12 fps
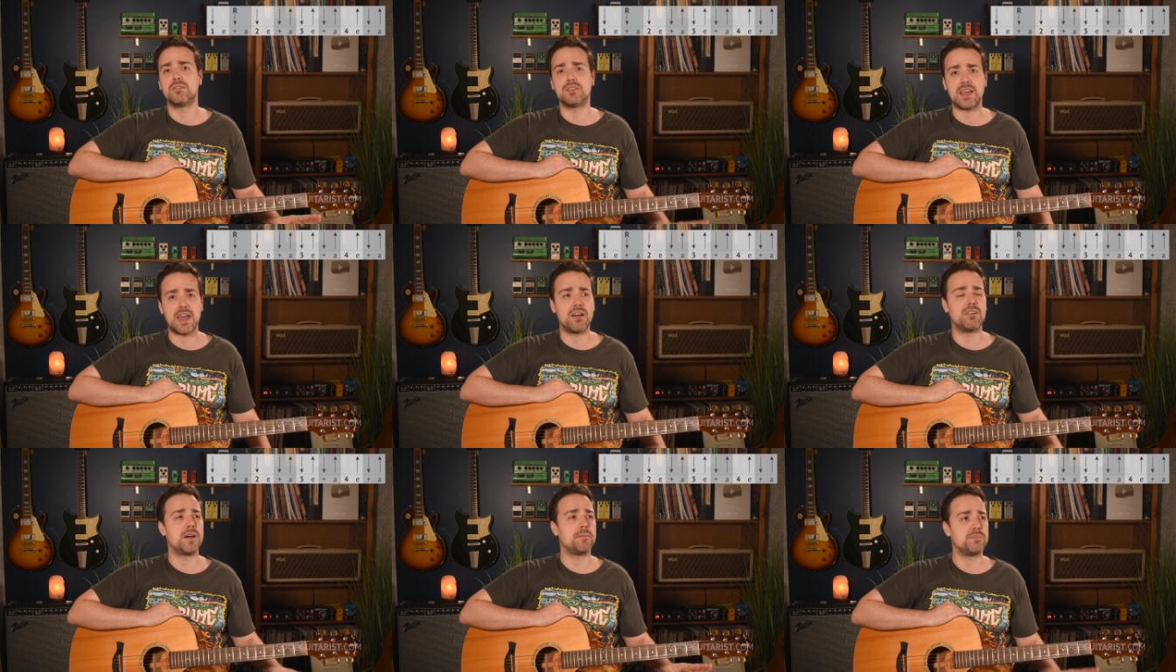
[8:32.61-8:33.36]

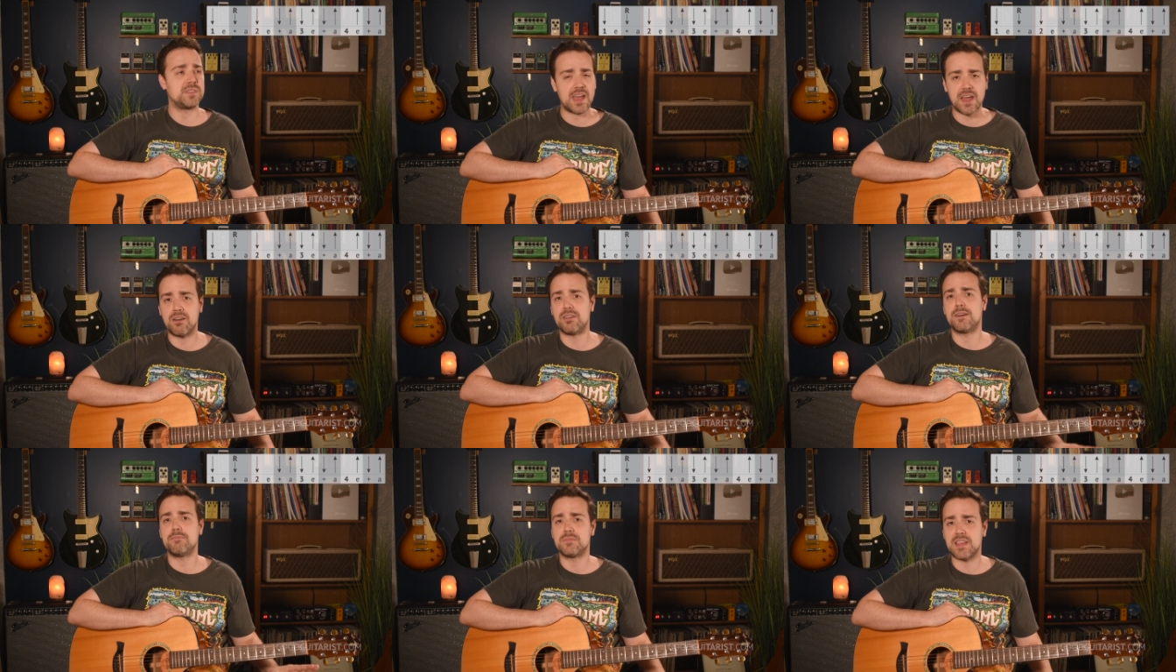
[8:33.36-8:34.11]
down, down, up, down,
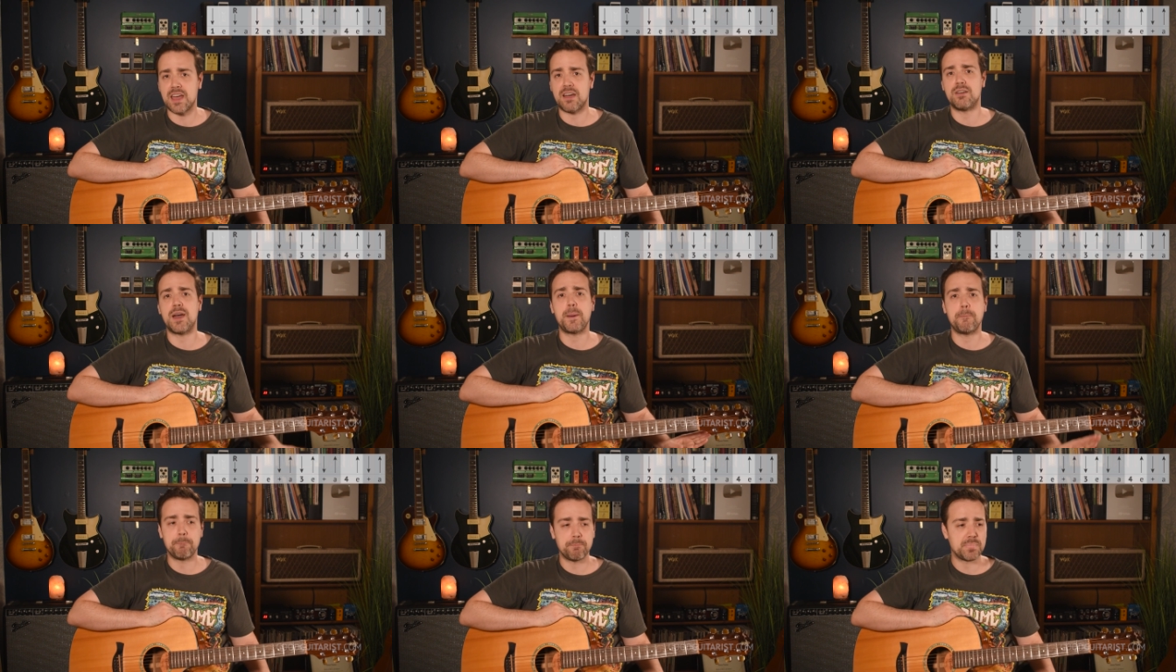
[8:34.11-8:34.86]
up, down,
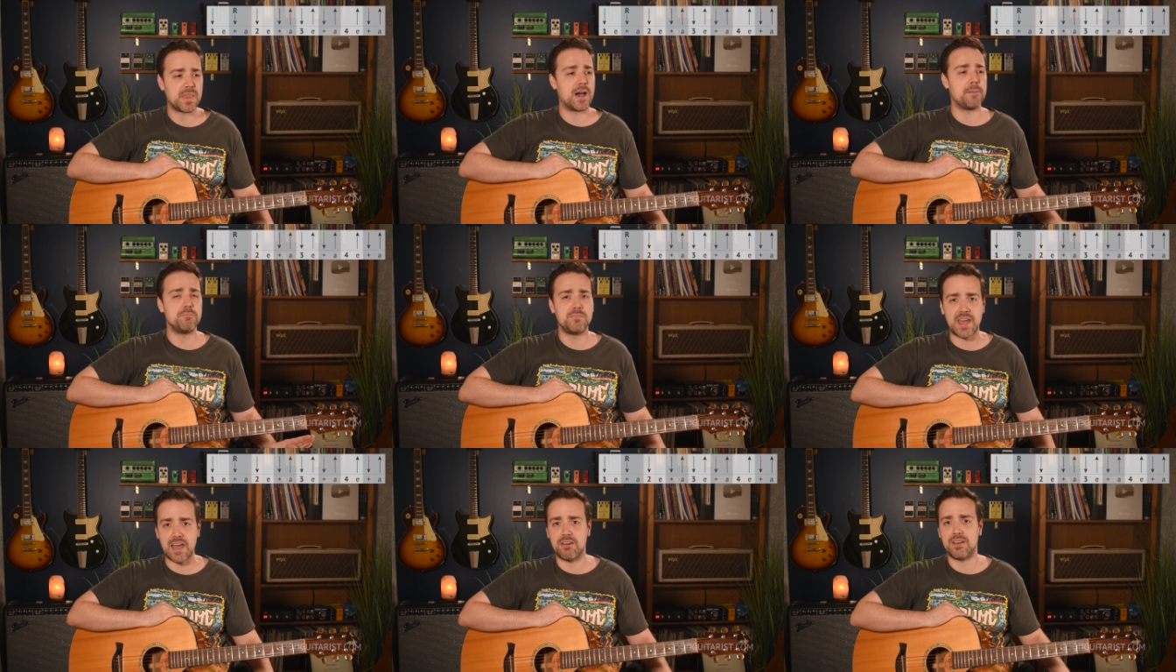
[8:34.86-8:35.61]
up, up,
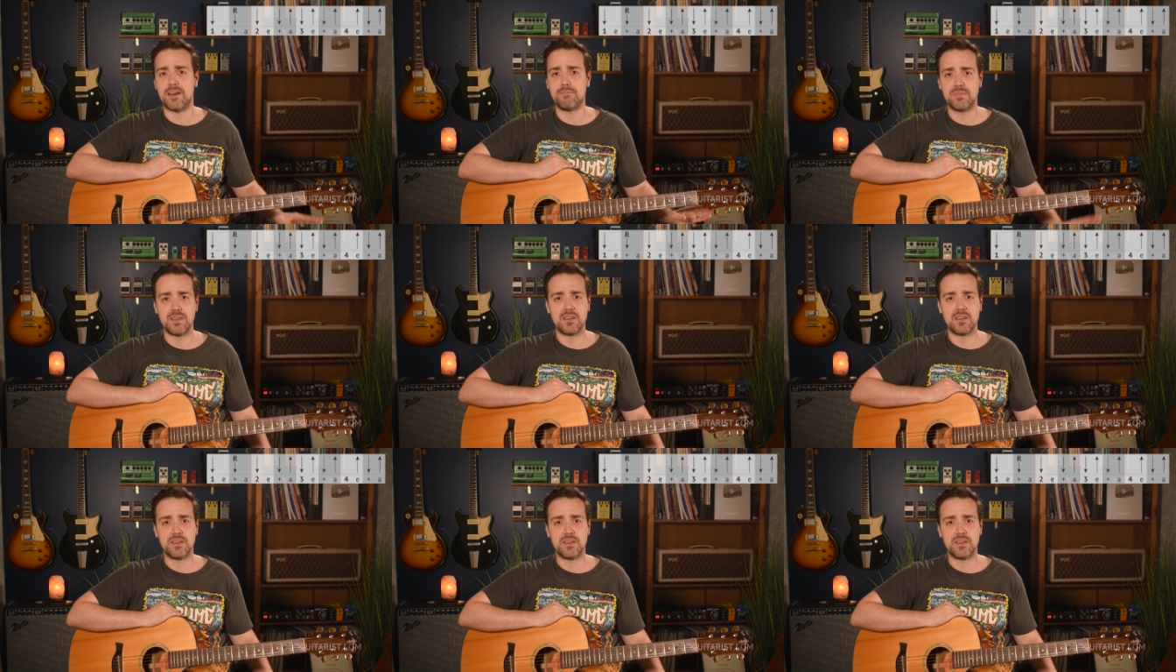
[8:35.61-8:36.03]
down, up.